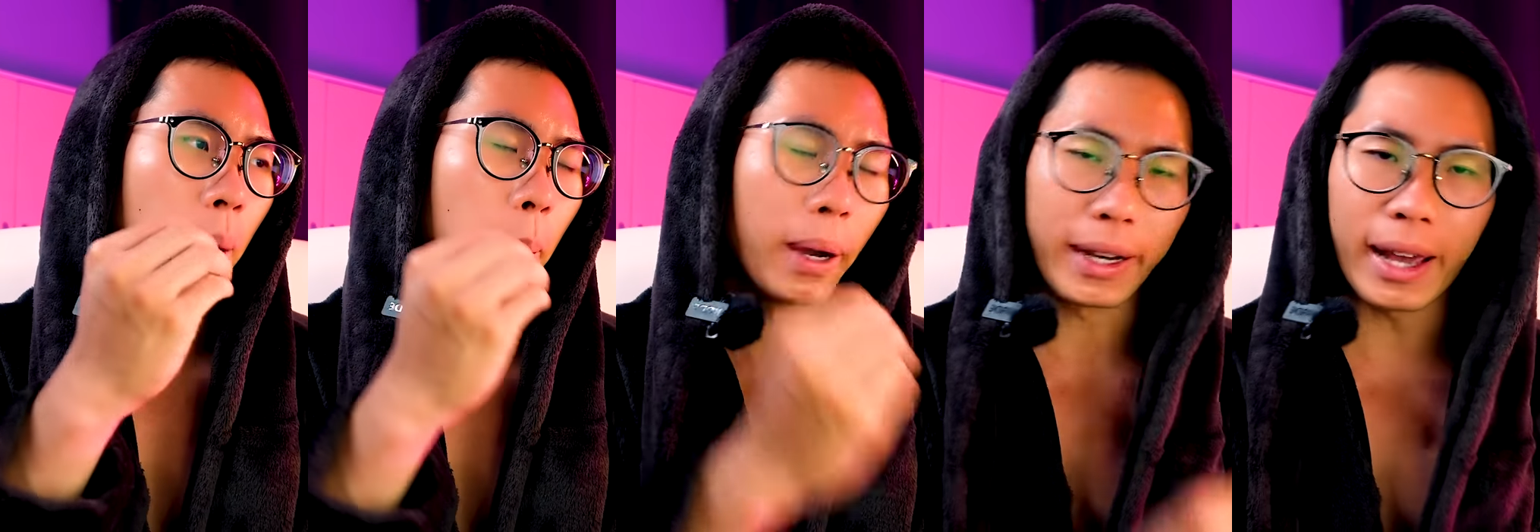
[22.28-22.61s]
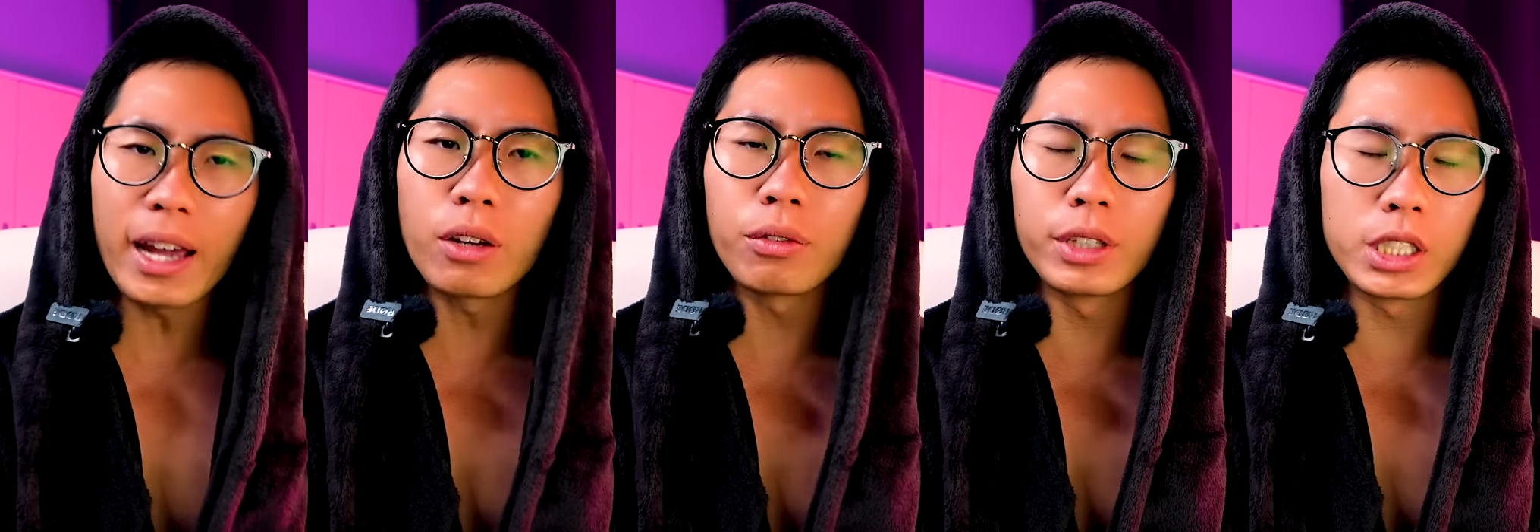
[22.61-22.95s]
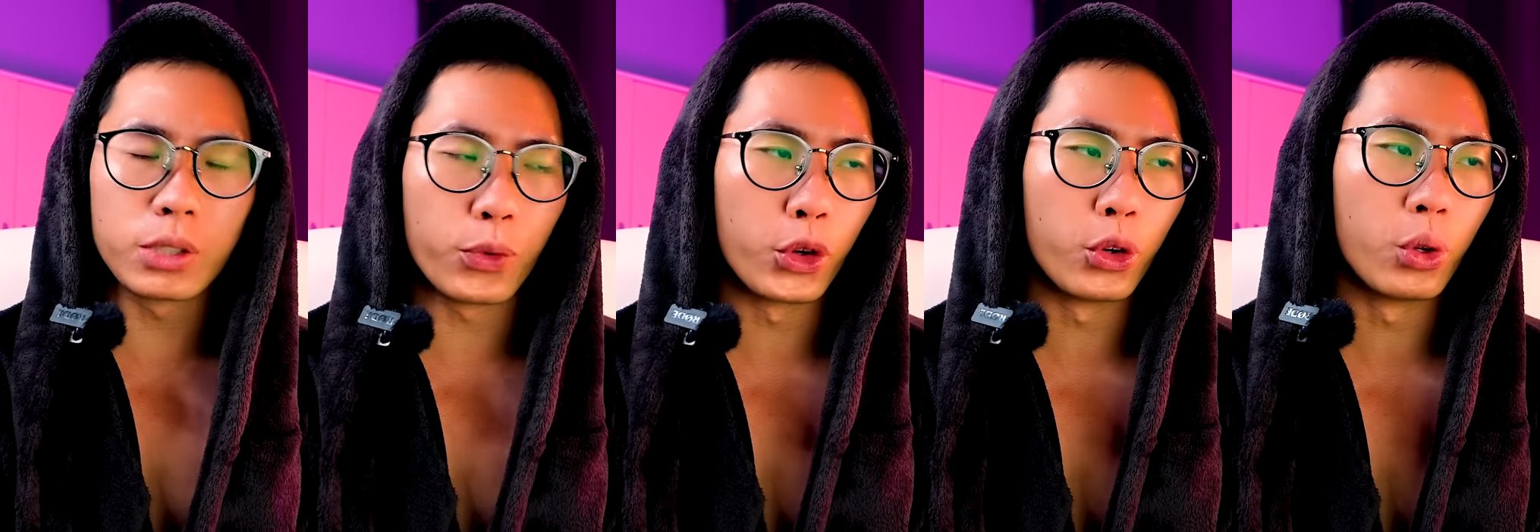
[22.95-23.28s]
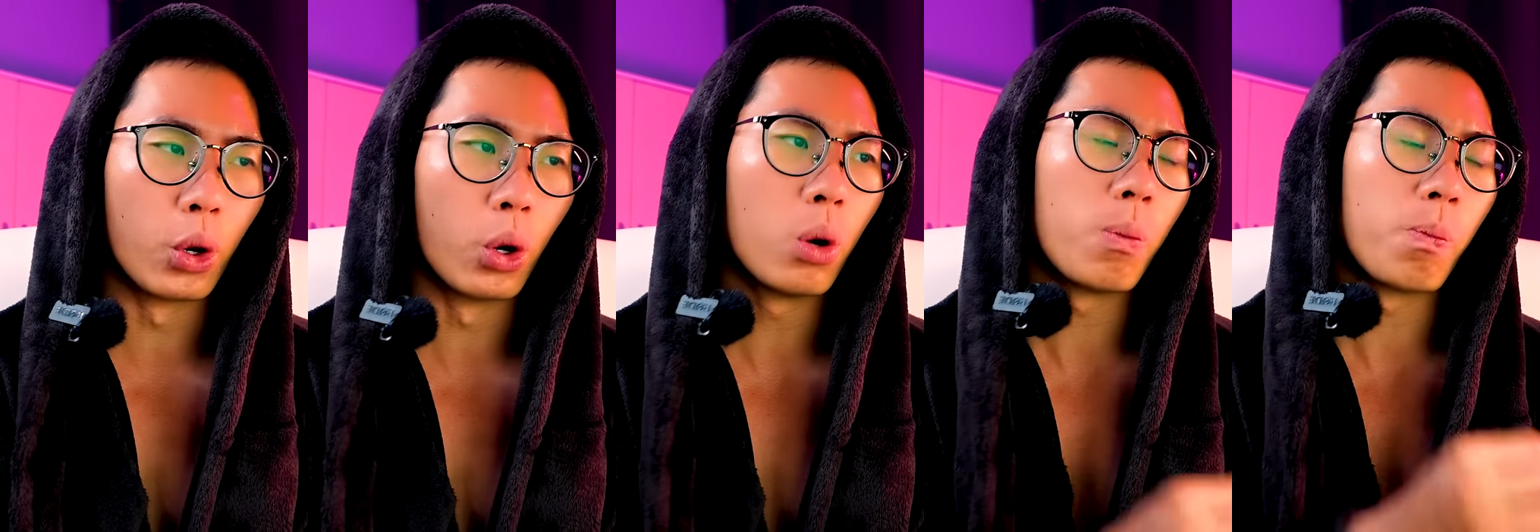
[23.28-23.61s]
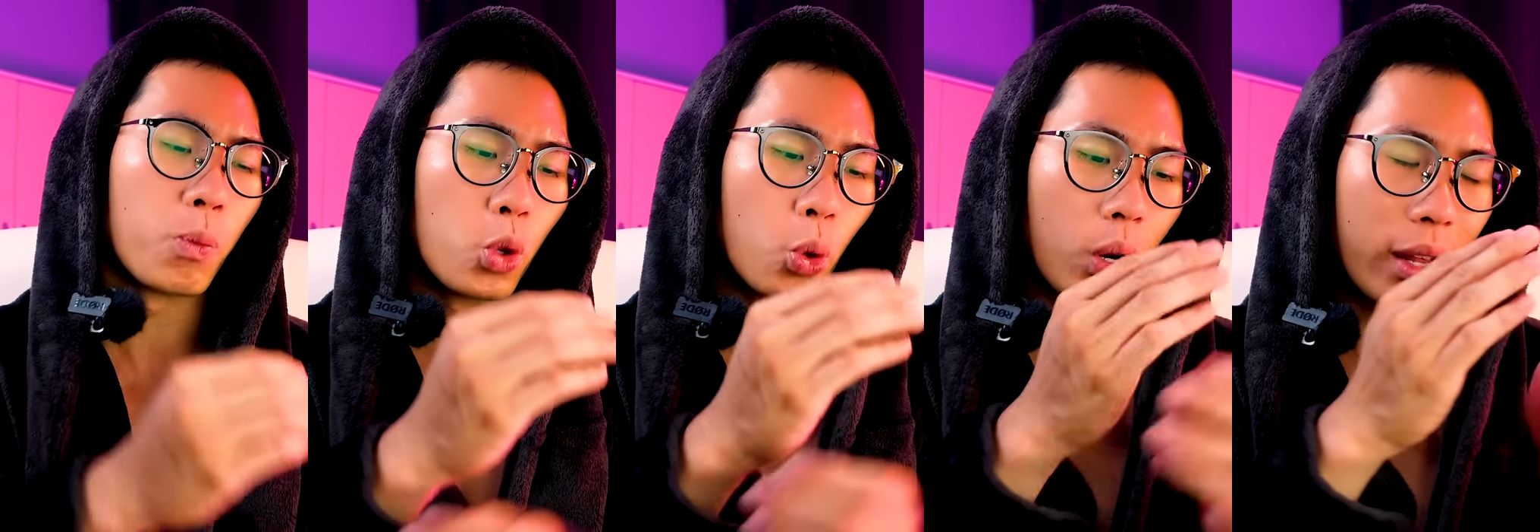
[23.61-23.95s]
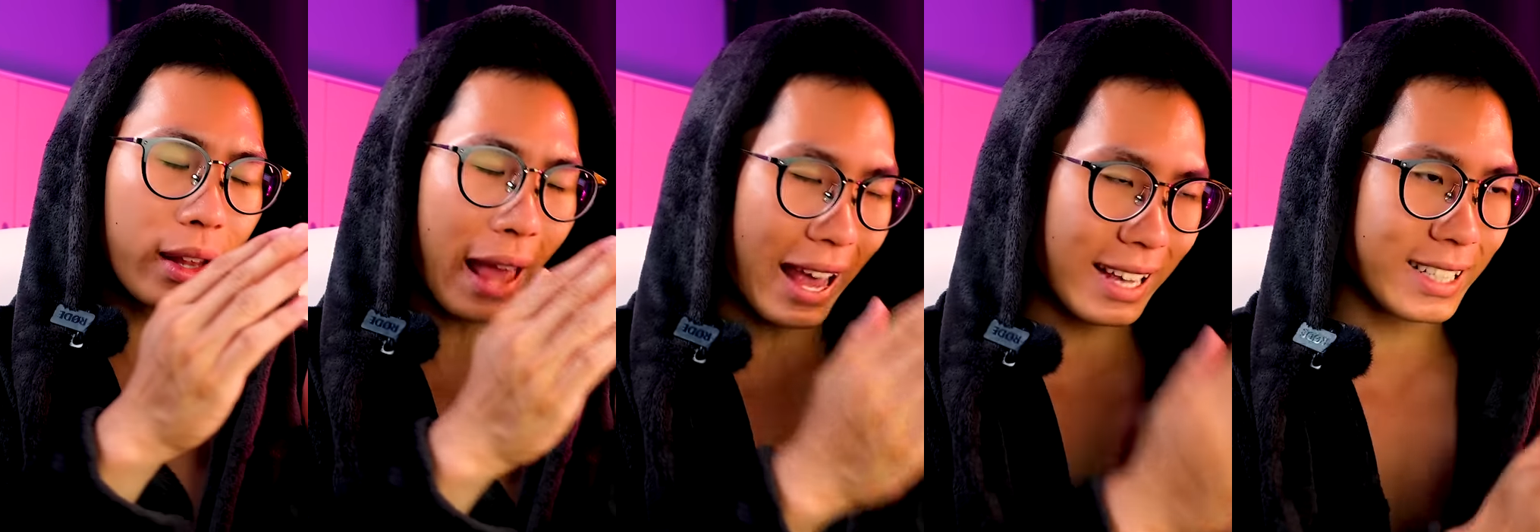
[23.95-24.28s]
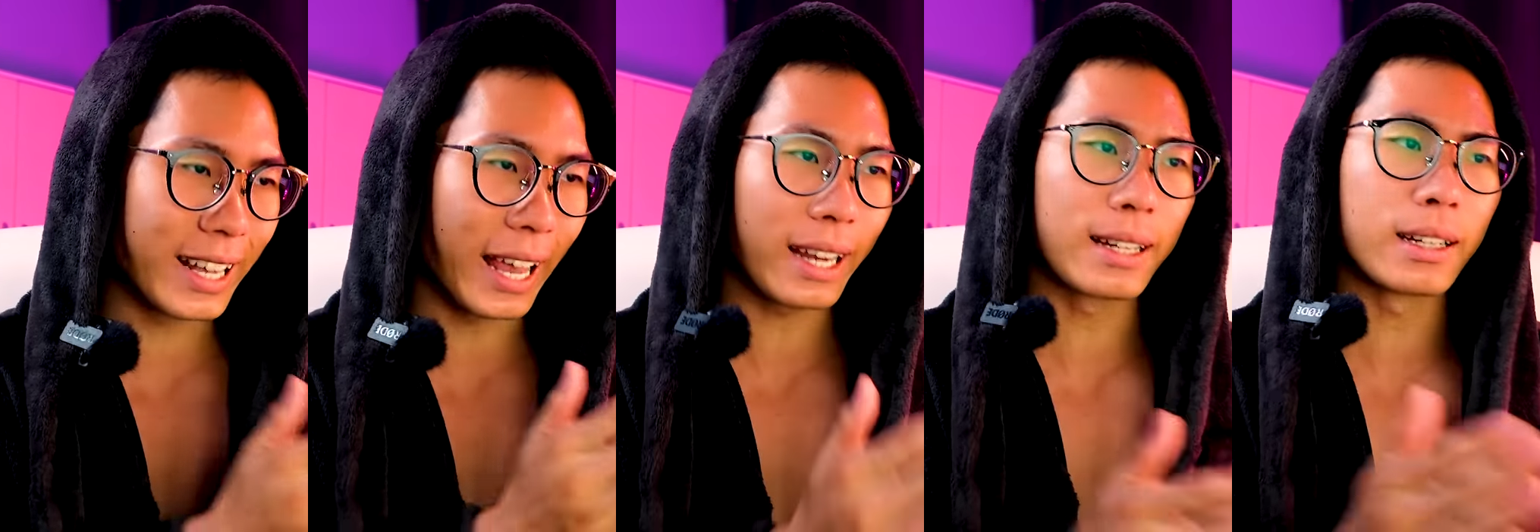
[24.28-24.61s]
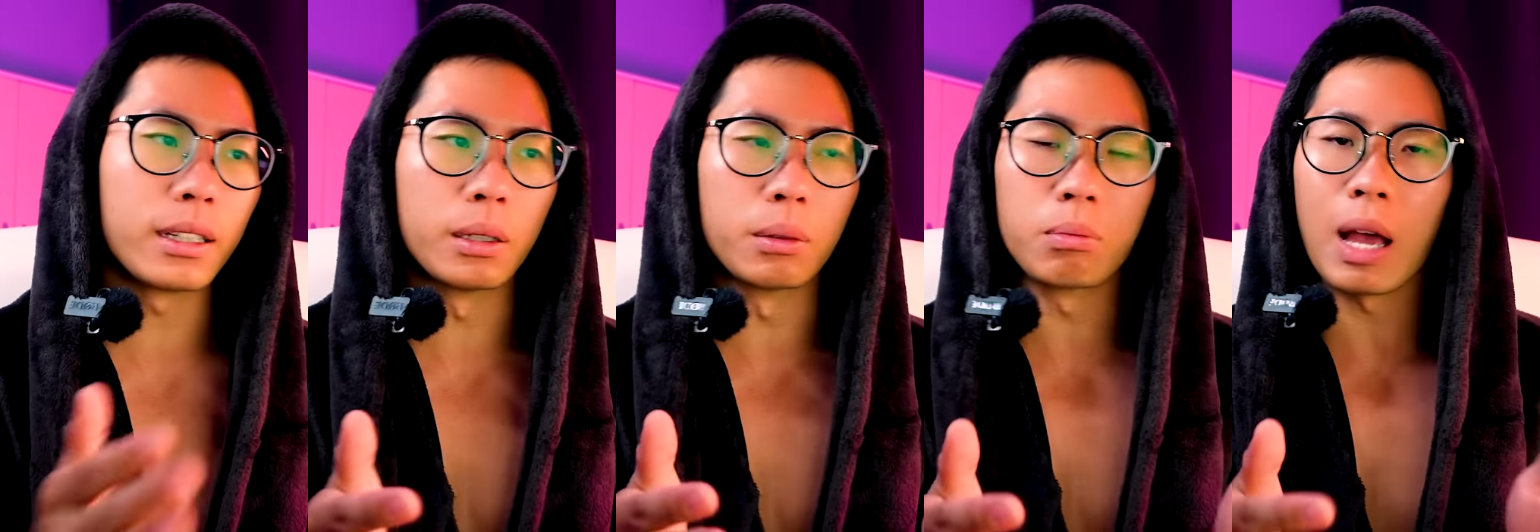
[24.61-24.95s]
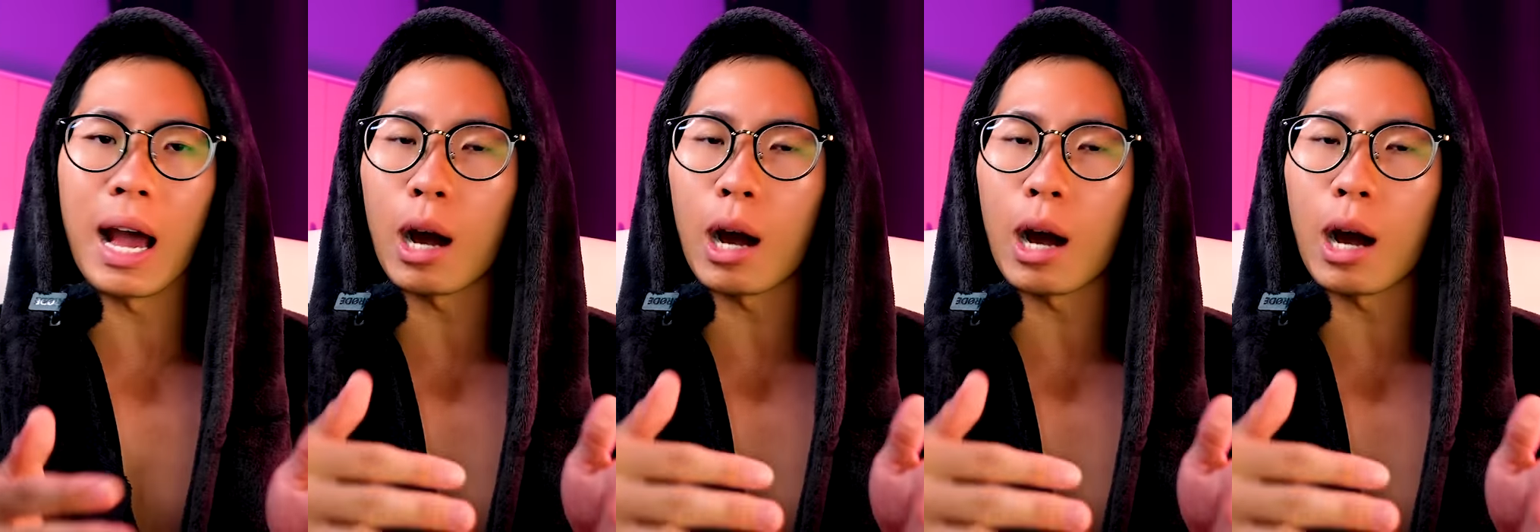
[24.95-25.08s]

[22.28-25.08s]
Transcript: By the end of this video, you'll learn exactly